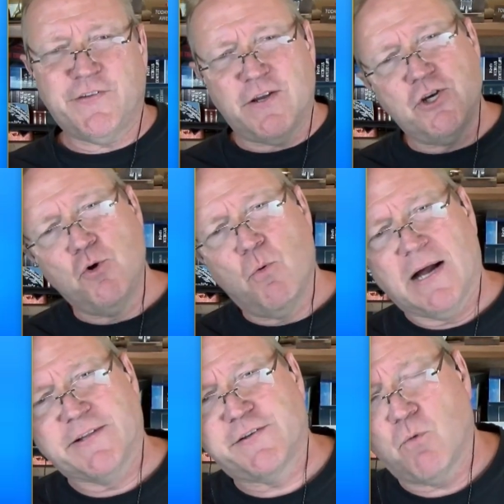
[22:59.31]
is a
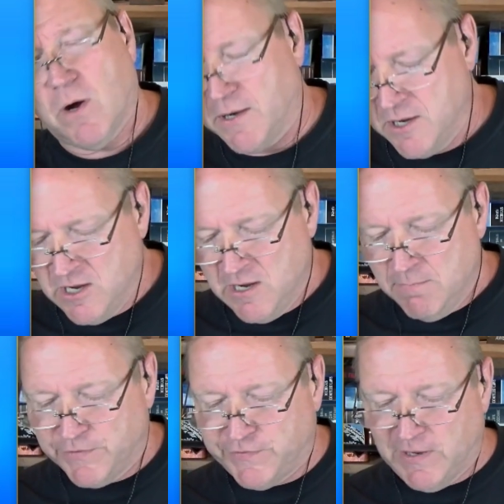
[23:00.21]
nuanced one,
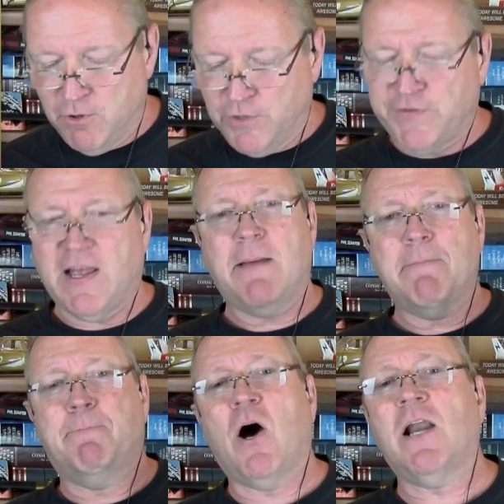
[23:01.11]
but someone will say, I
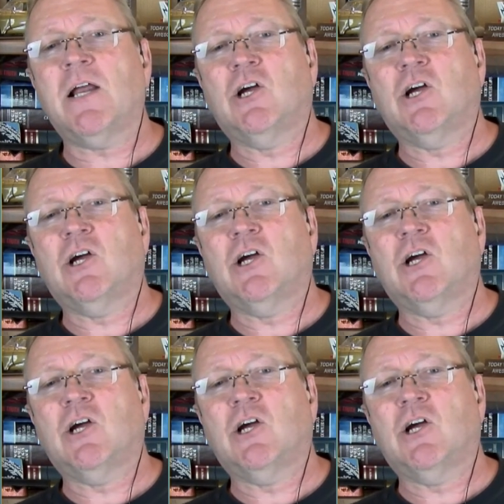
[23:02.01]
bought a